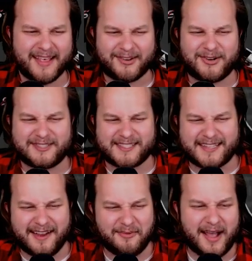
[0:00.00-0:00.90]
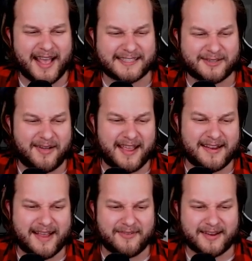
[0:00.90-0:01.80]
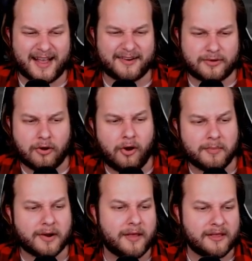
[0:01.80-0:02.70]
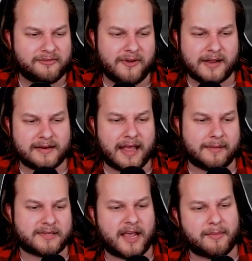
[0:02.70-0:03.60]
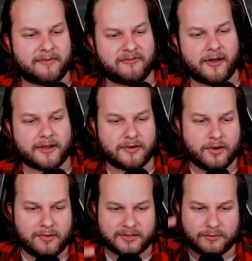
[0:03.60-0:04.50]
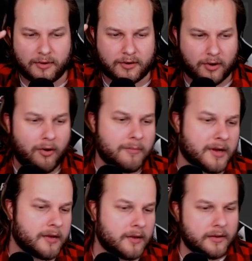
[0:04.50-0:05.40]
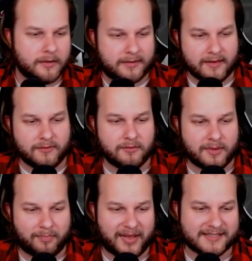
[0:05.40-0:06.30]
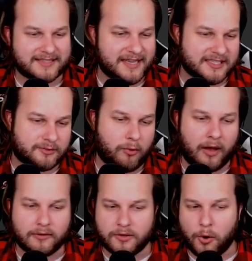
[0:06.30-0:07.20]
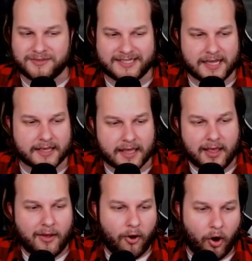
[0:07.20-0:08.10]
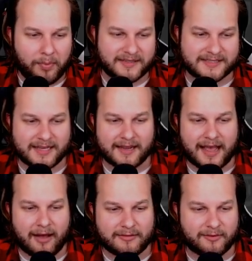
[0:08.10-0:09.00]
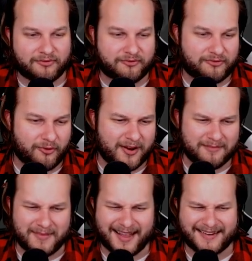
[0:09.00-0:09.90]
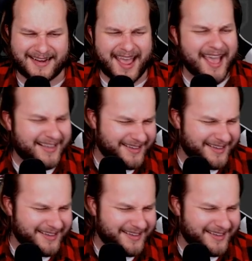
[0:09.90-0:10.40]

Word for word: Could you stay waxed so I ain't never got a coma? Fucking that time I'm fucking you into a coma give you the best sex, swallow your dick, hope it stick out the front of my neck.